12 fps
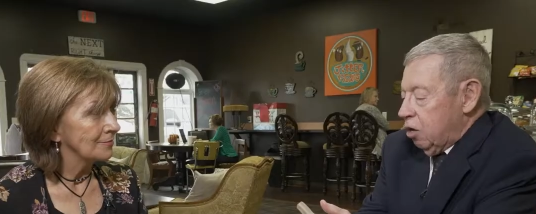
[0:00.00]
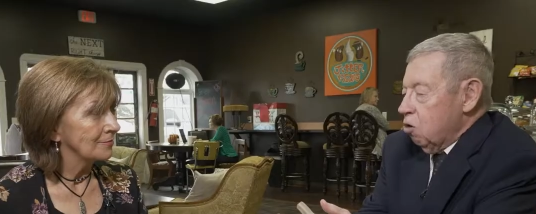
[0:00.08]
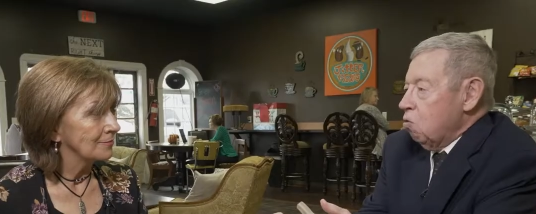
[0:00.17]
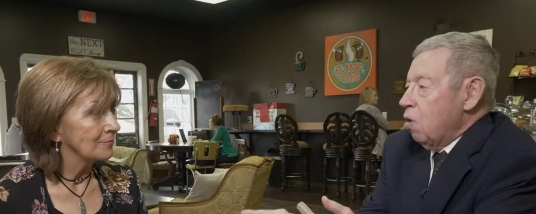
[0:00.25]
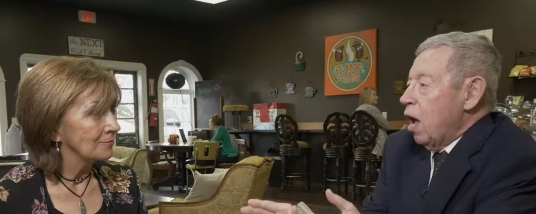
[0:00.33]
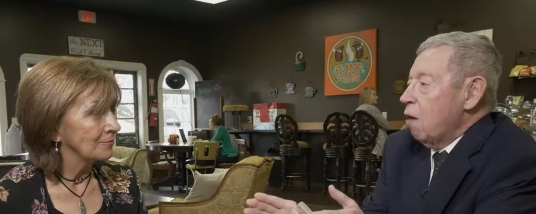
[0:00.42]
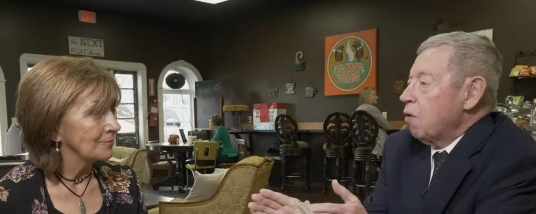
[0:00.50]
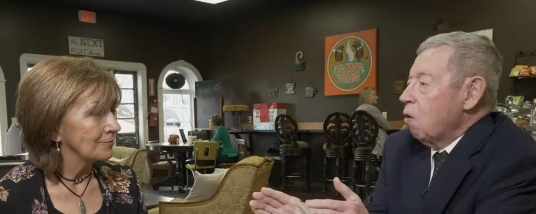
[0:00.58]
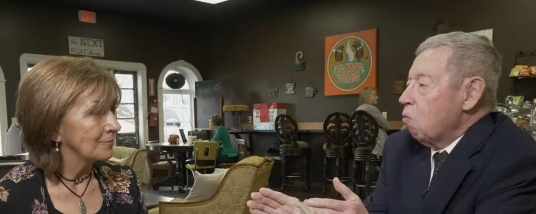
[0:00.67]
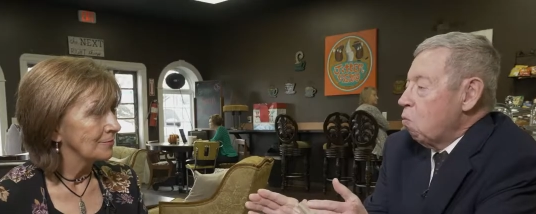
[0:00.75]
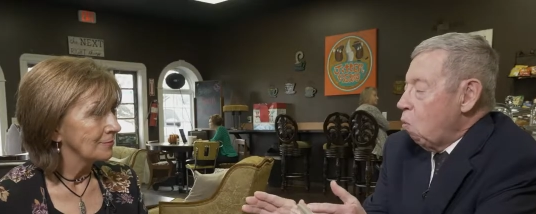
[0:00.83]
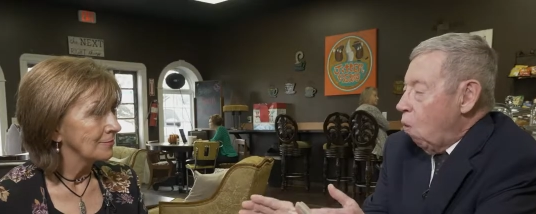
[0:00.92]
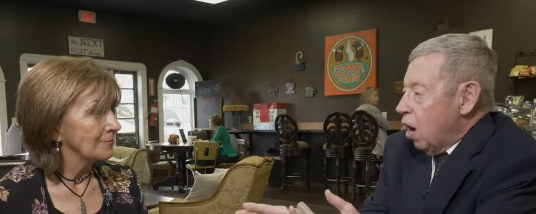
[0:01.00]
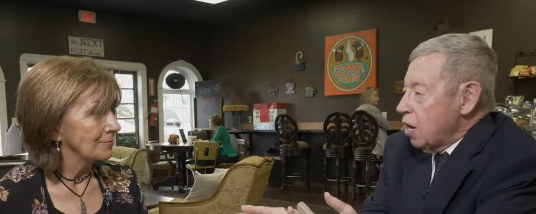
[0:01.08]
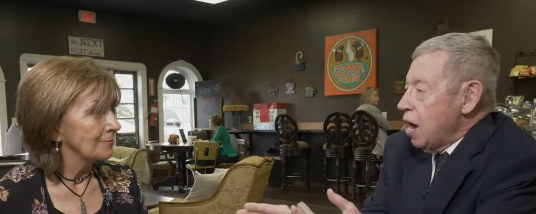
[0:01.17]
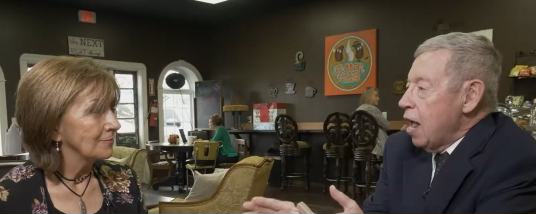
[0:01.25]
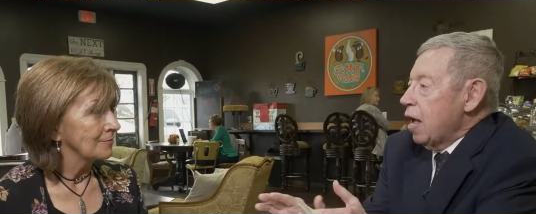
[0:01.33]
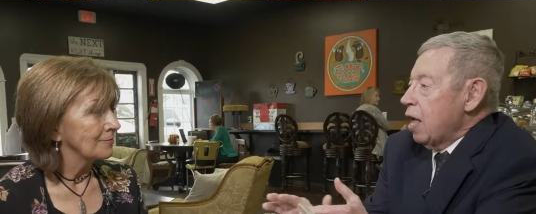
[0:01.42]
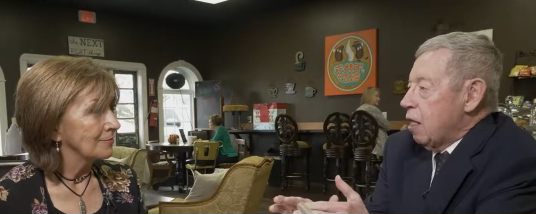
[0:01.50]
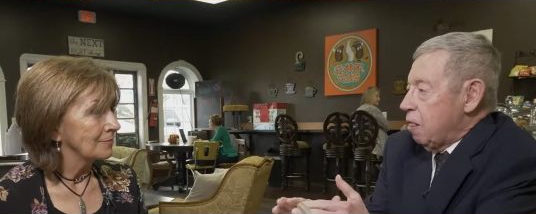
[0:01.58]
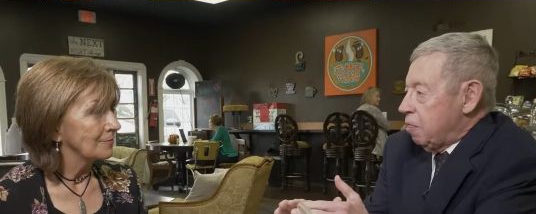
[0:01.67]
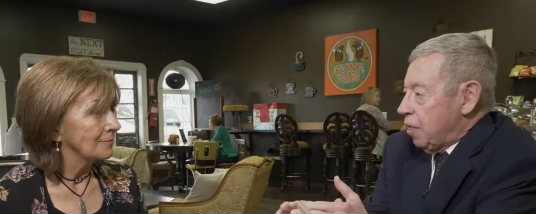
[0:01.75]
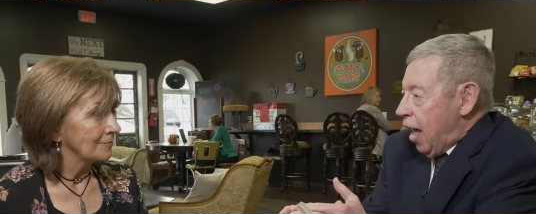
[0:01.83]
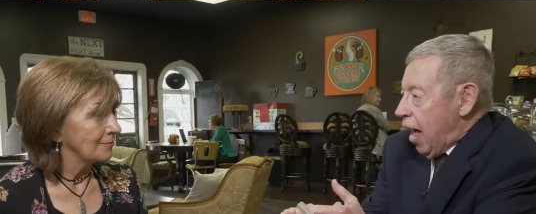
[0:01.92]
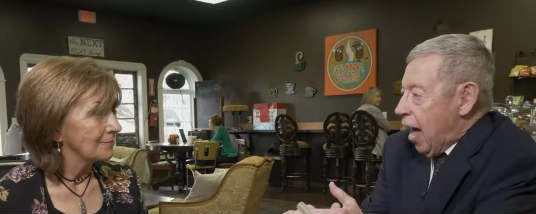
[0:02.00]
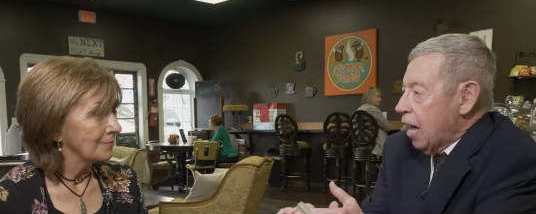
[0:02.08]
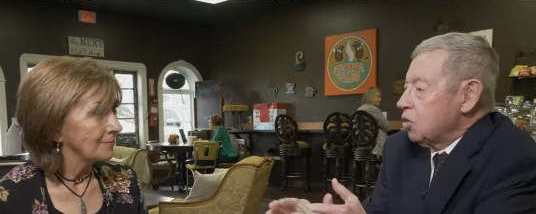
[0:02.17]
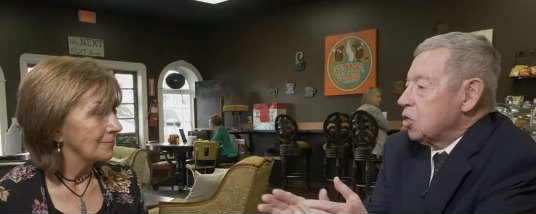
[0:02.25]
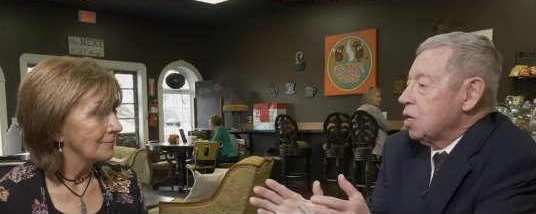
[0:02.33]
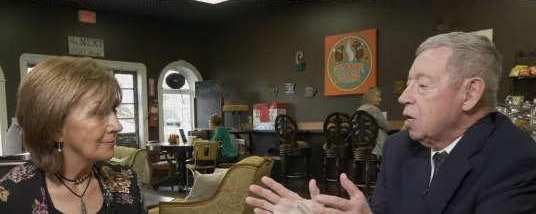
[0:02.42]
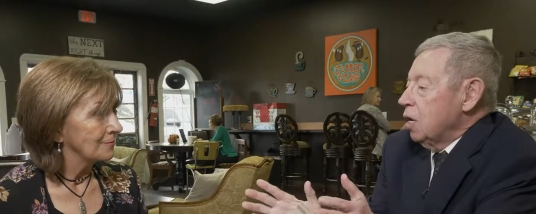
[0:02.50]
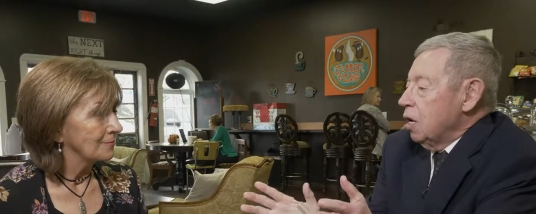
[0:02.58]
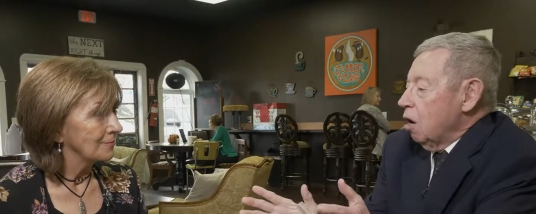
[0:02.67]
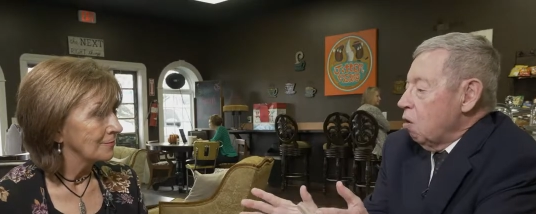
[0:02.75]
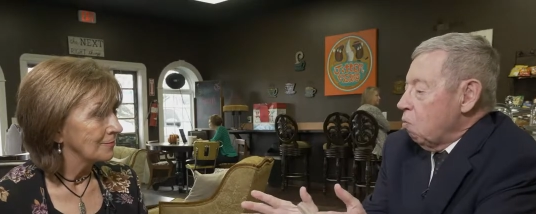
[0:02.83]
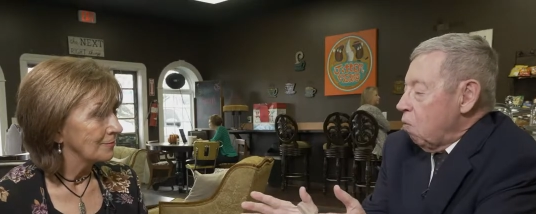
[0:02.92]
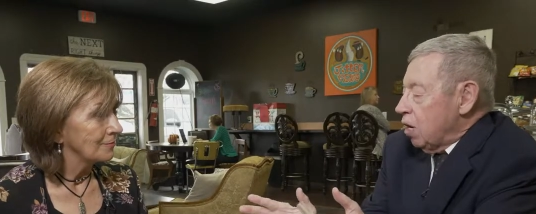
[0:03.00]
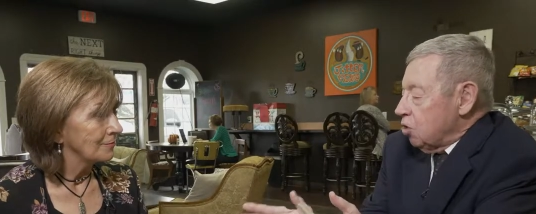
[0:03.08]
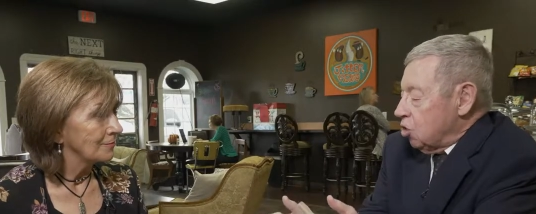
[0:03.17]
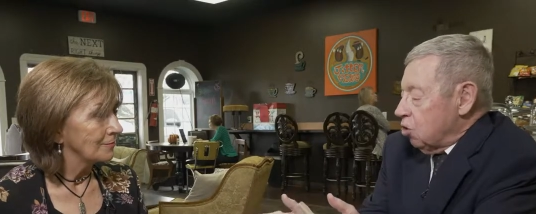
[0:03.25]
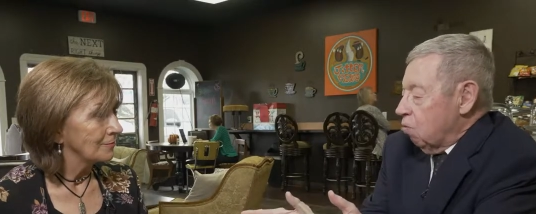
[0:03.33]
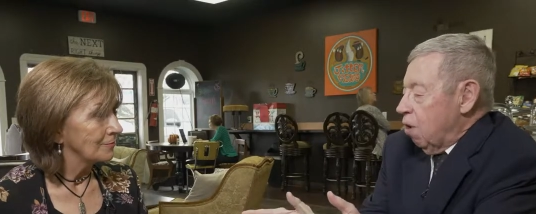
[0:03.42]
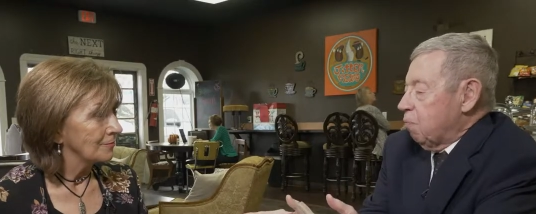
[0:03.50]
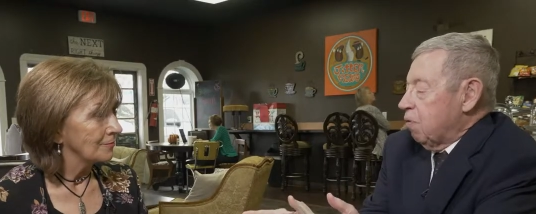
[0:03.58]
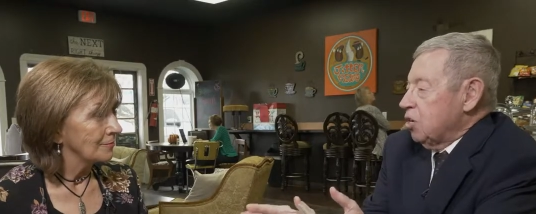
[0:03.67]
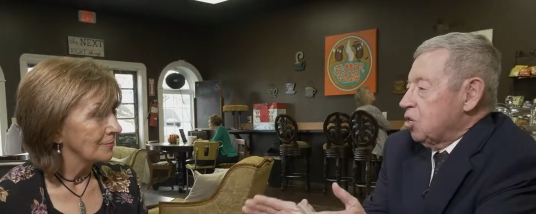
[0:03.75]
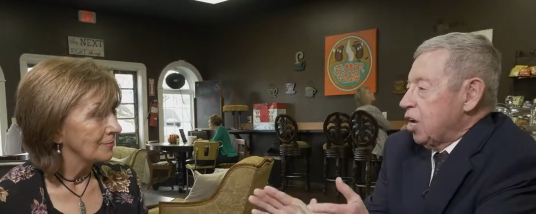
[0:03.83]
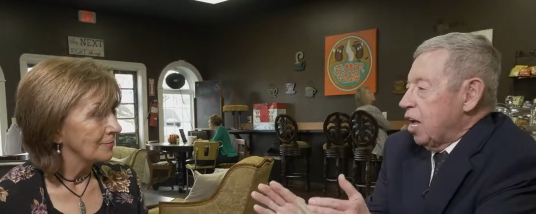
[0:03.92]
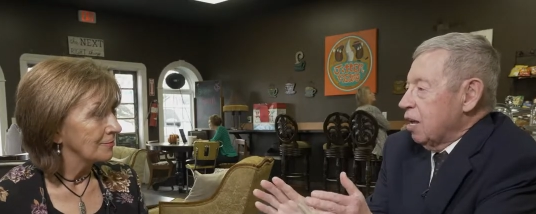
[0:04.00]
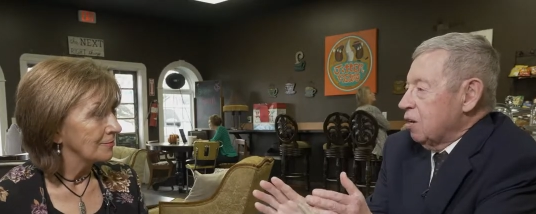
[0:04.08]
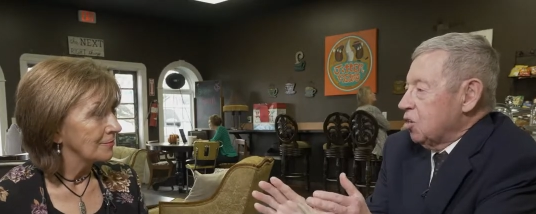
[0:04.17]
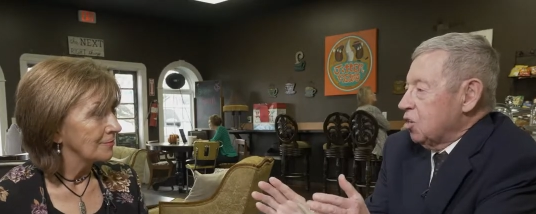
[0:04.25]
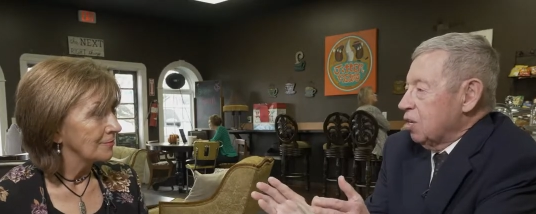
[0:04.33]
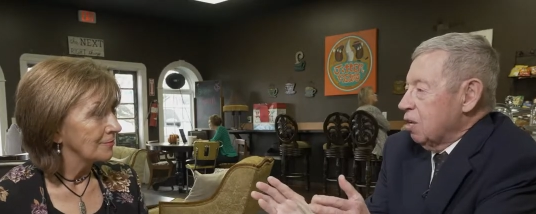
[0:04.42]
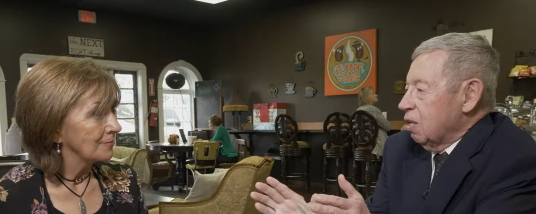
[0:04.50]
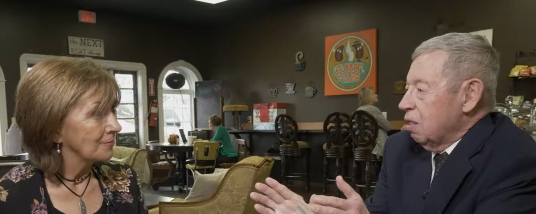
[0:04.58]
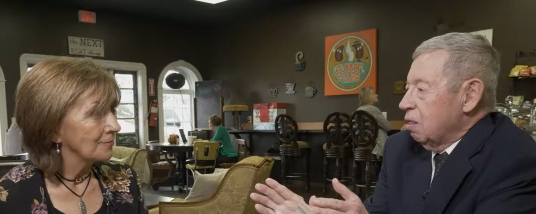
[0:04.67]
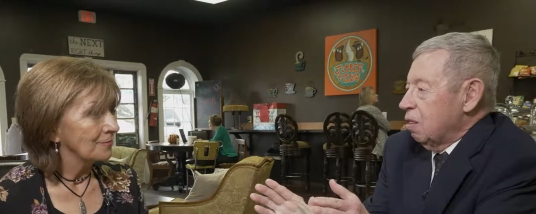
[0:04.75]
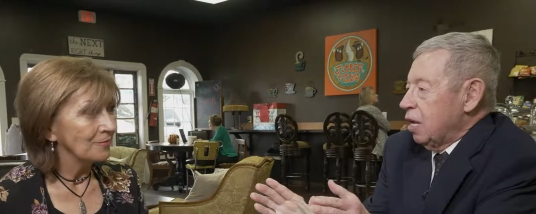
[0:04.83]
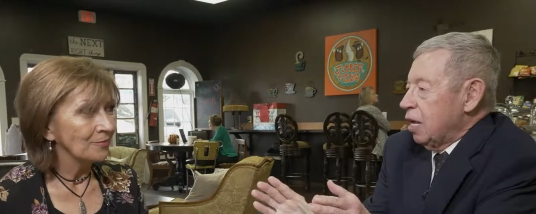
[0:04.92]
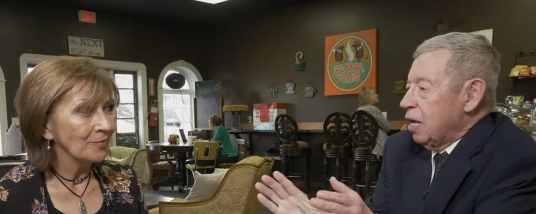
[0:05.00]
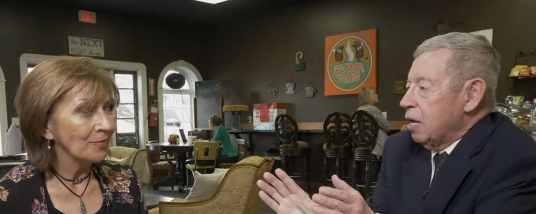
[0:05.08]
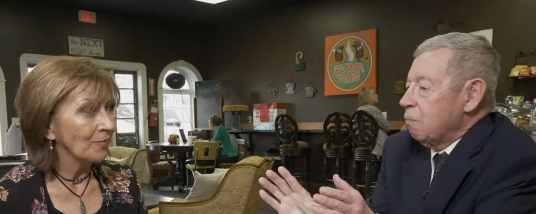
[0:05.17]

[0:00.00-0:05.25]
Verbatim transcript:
Speaker 1: whoever won that went to represent the